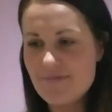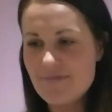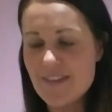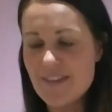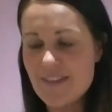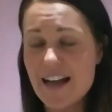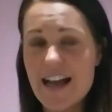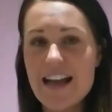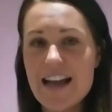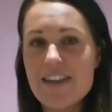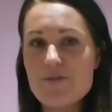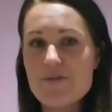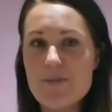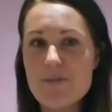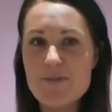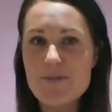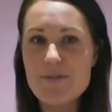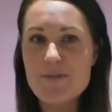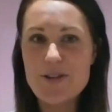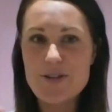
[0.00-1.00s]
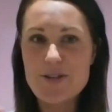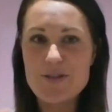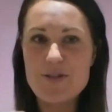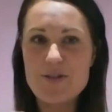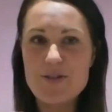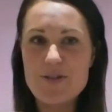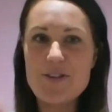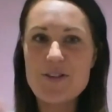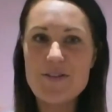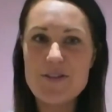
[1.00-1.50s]
I can't even remember who
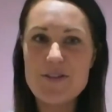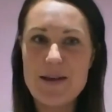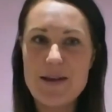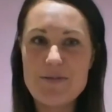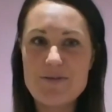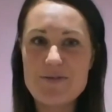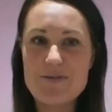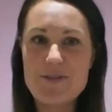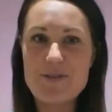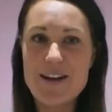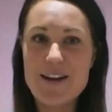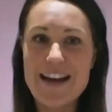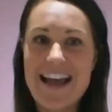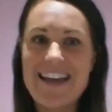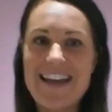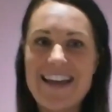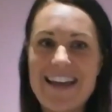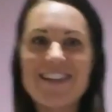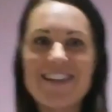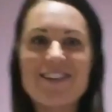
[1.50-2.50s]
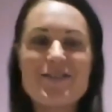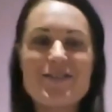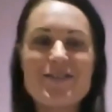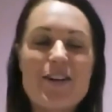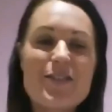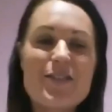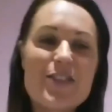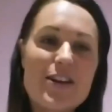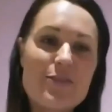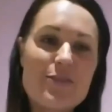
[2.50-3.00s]
all of the people were now that,
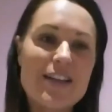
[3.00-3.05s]
that we